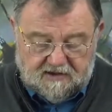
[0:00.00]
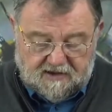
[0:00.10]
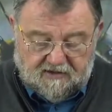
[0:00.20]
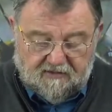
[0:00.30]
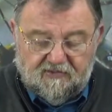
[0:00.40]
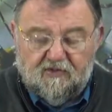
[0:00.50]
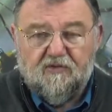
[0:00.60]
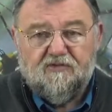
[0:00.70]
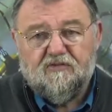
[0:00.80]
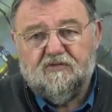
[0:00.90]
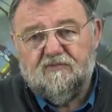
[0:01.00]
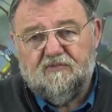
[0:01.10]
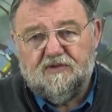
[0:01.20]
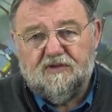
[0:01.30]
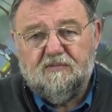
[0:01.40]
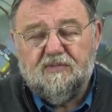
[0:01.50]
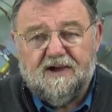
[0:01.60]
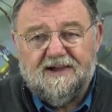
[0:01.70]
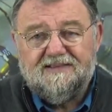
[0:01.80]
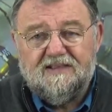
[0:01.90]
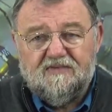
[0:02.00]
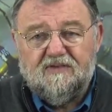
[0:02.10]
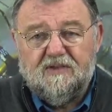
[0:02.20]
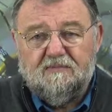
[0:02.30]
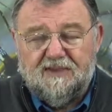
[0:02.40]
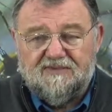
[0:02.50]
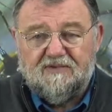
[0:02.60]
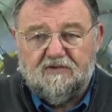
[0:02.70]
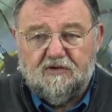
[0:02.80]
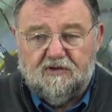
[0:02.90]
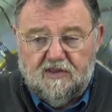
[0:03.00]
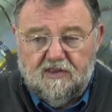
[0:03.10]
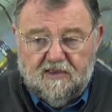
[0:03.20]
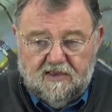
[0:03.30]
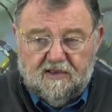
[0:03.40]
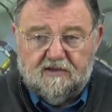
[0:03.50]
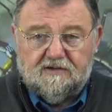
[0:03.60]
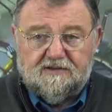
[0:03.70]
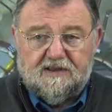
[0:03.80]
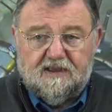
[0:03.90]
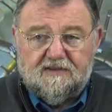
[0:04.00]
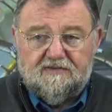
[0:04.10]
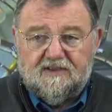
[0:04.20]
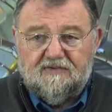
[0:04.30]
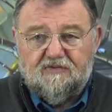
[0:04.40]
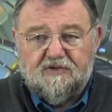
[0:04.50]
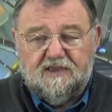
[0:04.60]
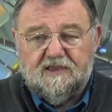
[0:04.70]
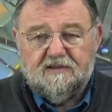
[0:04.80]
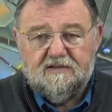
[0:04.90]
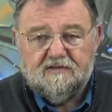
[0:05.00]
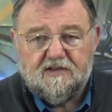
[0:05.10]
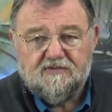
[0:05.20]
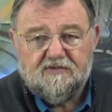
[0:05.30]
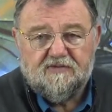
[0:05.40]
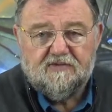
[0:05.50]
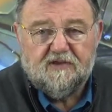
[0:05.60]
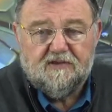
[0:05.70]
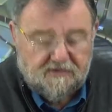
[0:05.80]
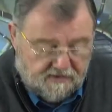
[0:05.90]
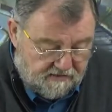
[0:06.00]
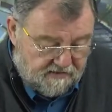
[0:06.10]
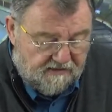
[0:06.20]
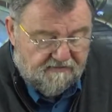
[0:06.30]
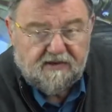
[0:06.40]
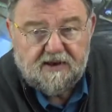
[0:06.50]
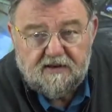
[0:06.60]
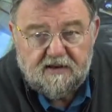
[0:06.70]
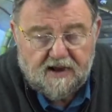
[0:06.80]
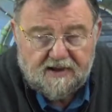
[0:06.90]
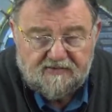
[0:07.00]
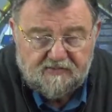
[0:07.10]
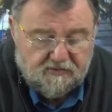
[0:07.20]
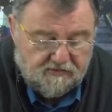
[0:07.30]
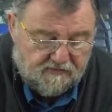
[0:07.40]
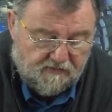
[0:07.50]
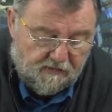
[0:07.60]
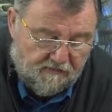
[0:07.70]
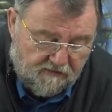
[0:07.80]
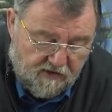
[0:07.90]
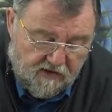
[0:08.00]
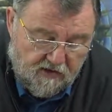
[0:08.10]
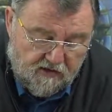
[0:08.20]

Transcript: as well as the resolution of the area you want to measure. And the sensor here that is a FN 1.5 and it is simply at